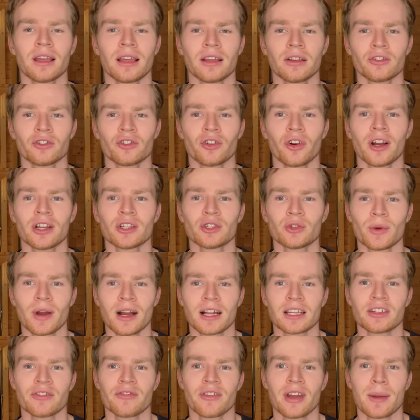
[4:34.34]
trying to
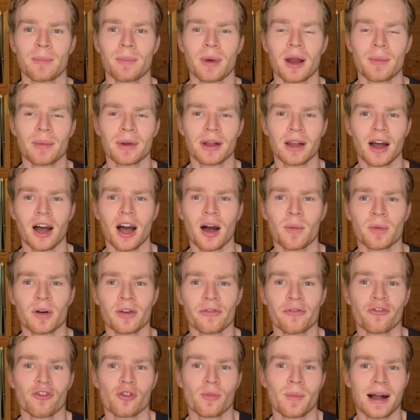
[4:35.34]
activate my
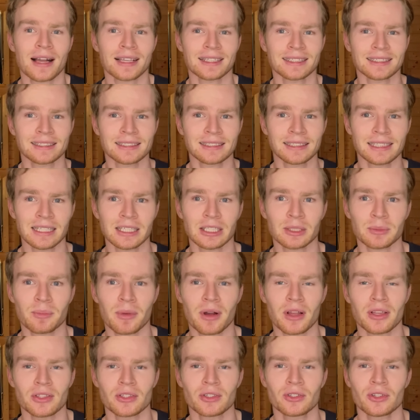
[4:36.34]
Merkabah for about 6
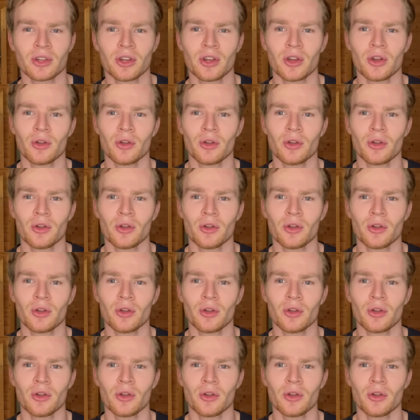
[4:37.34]
months